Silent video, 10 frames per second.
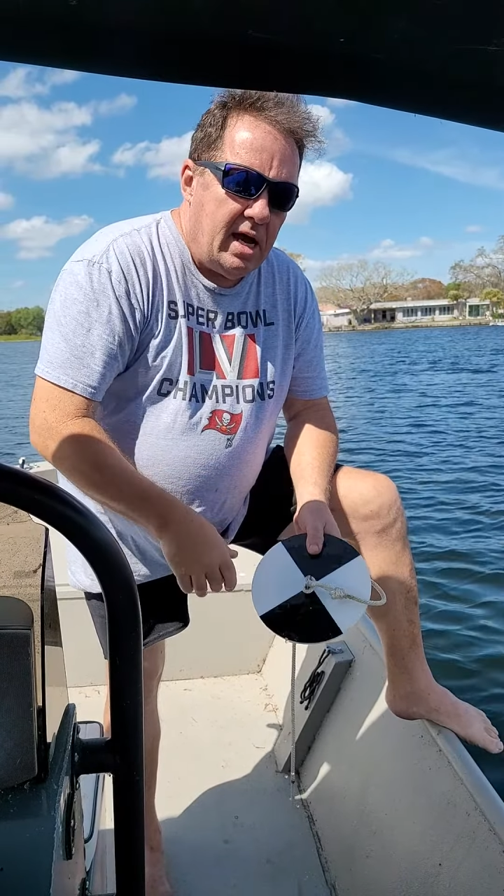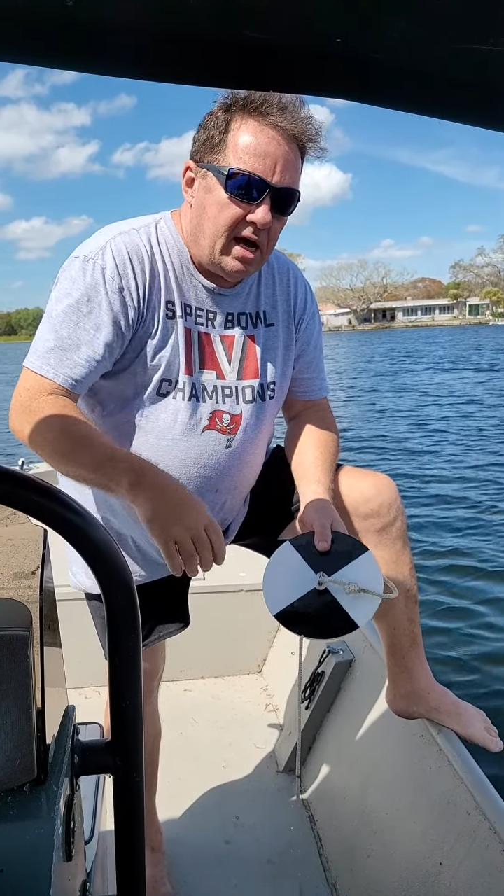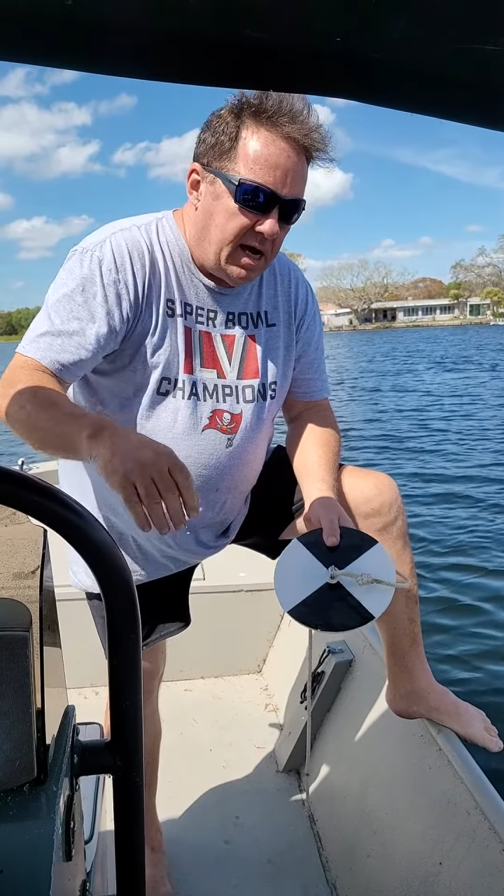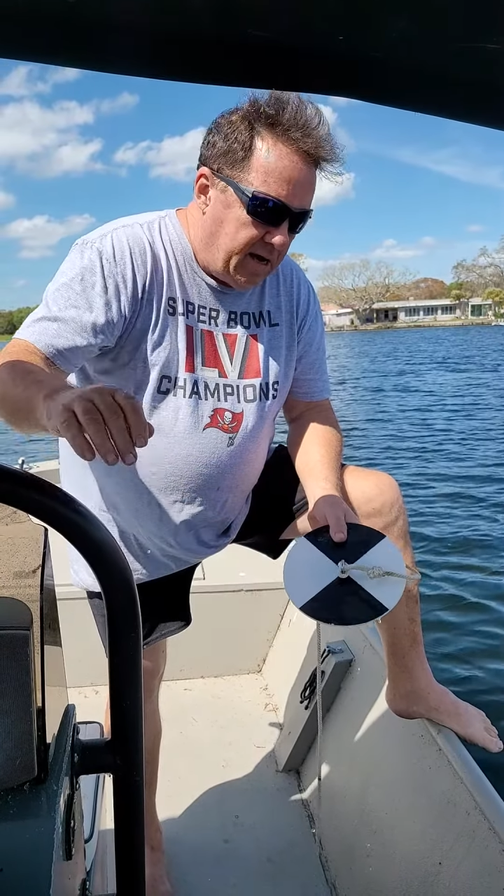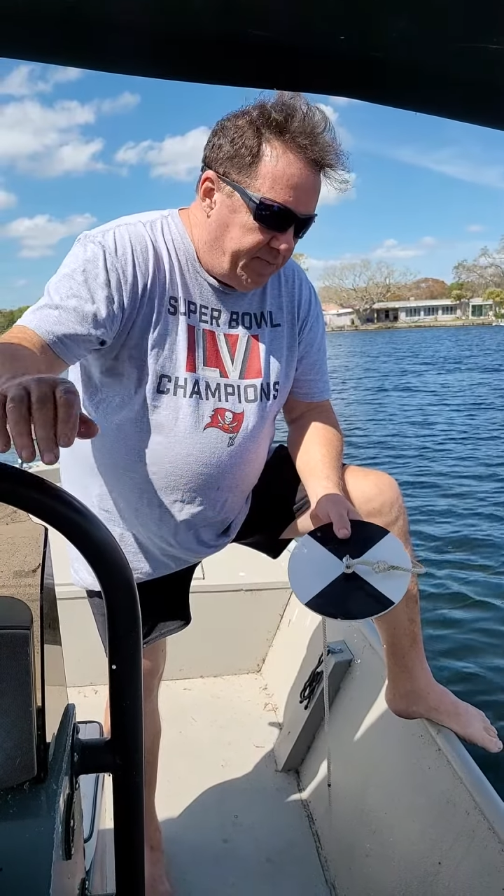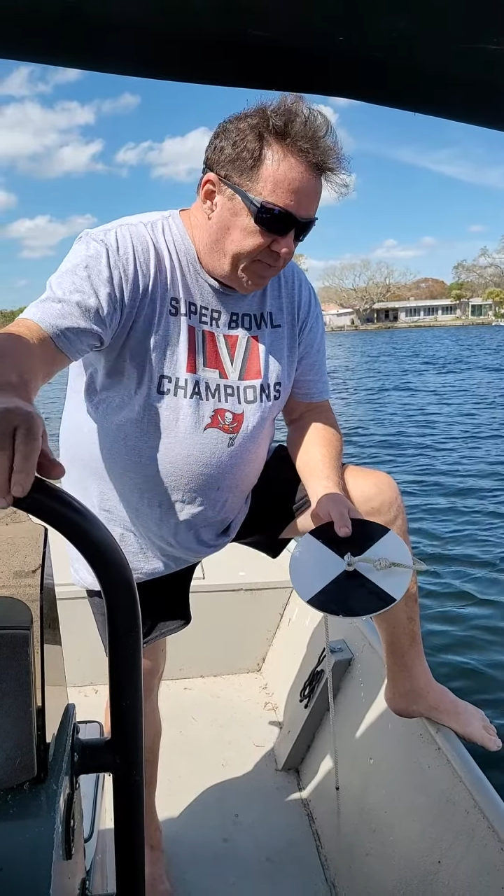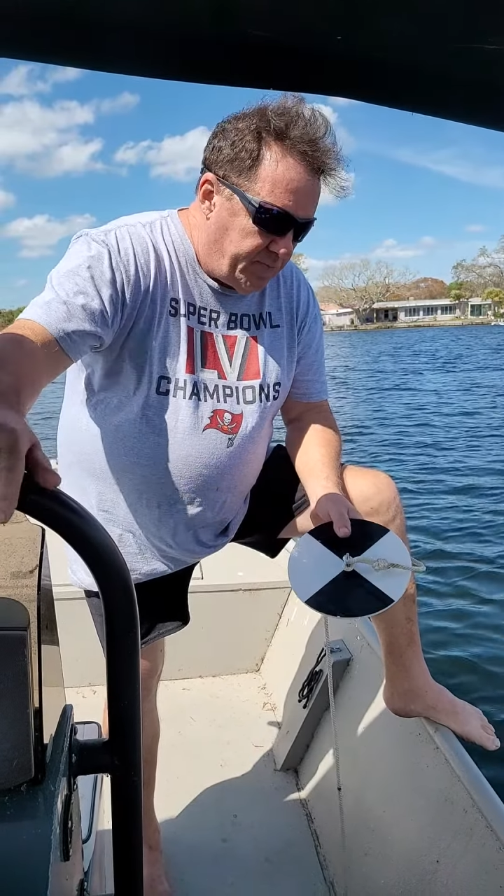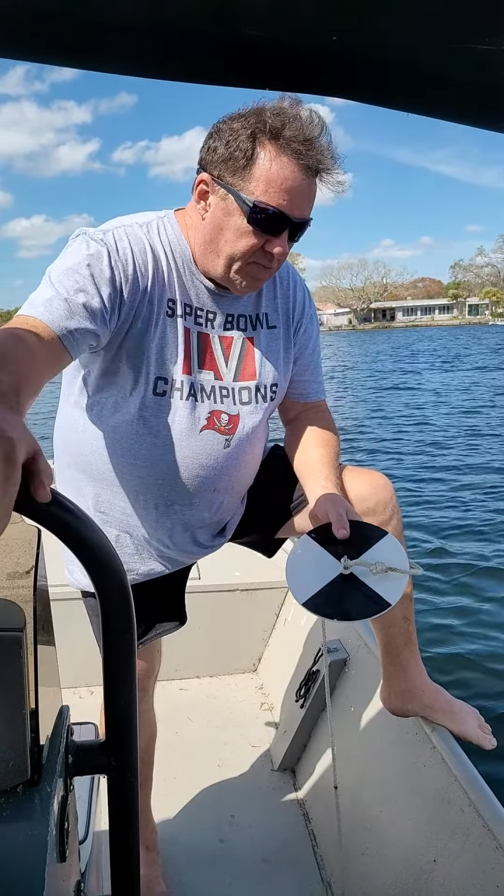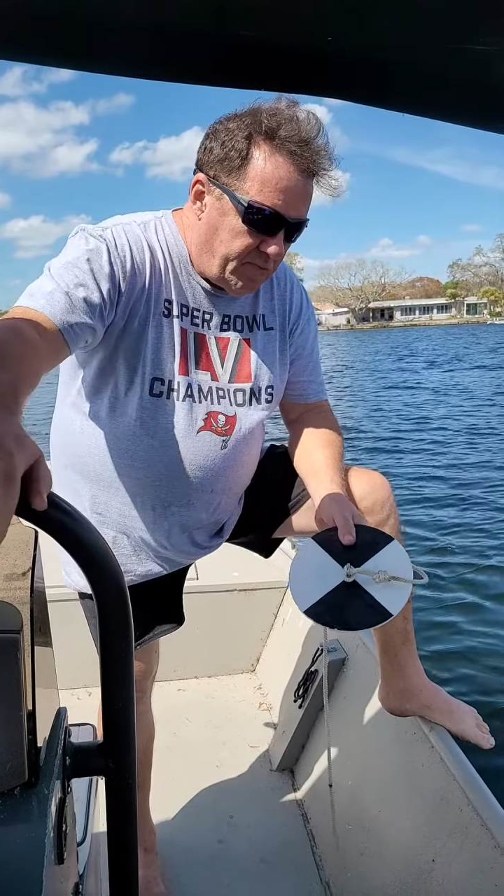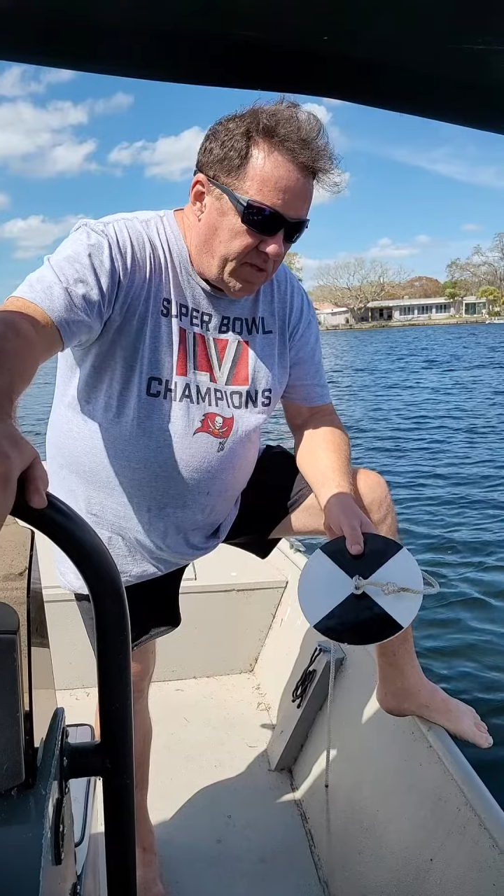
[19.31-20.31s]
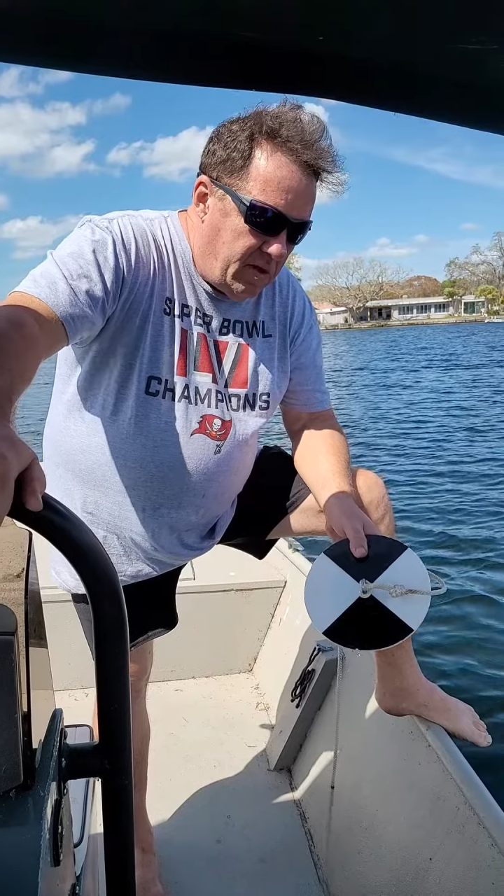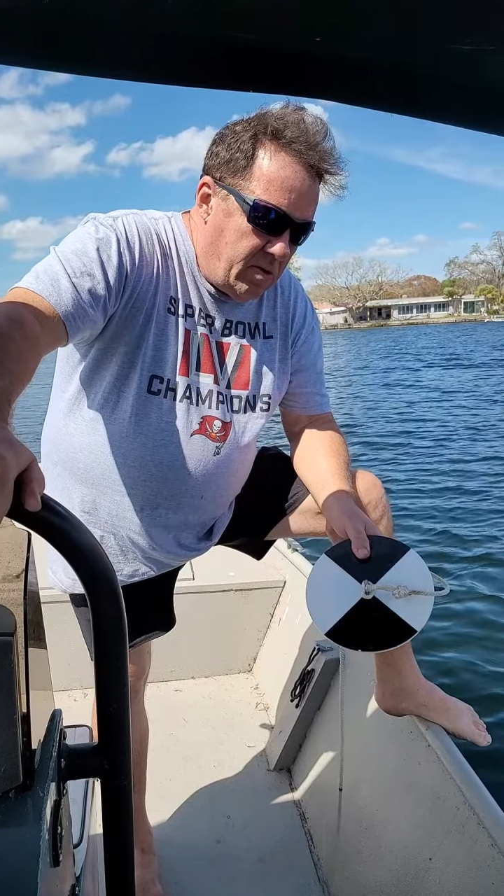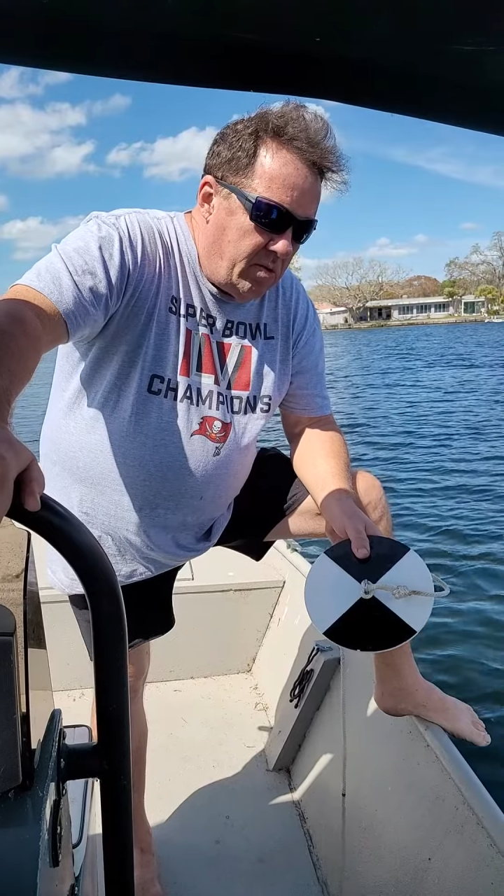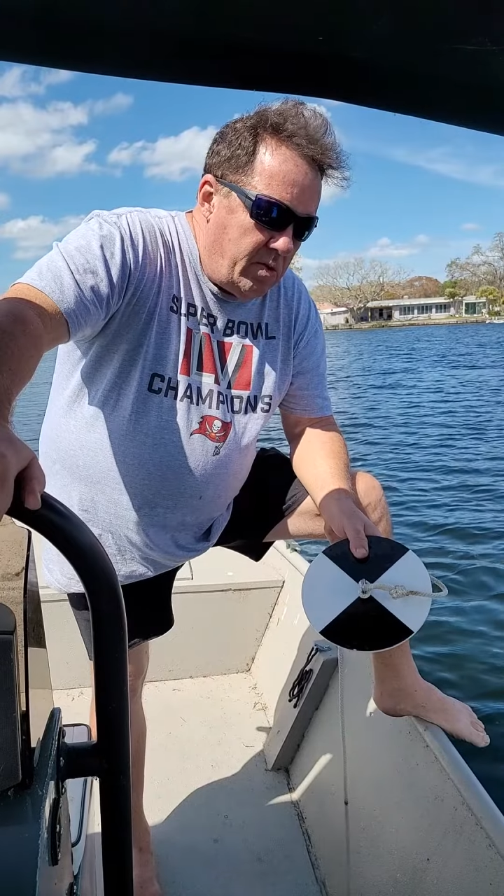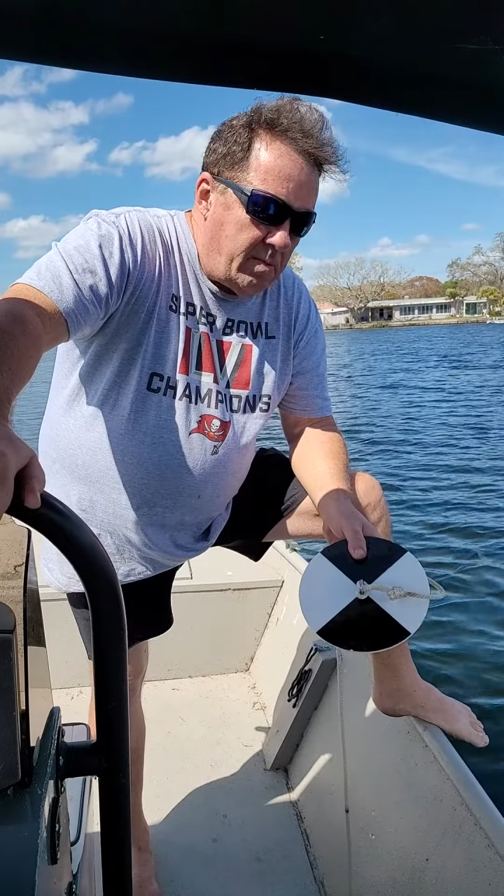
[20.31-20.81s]
Um,
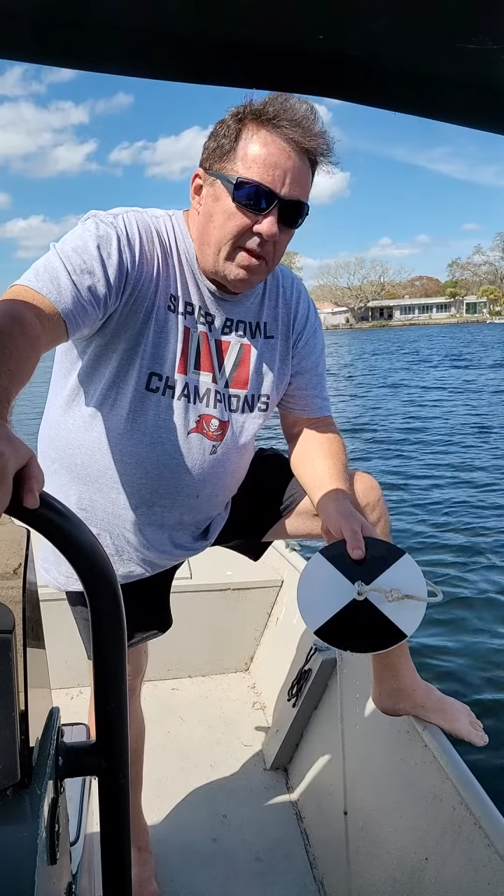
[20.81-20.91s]
we're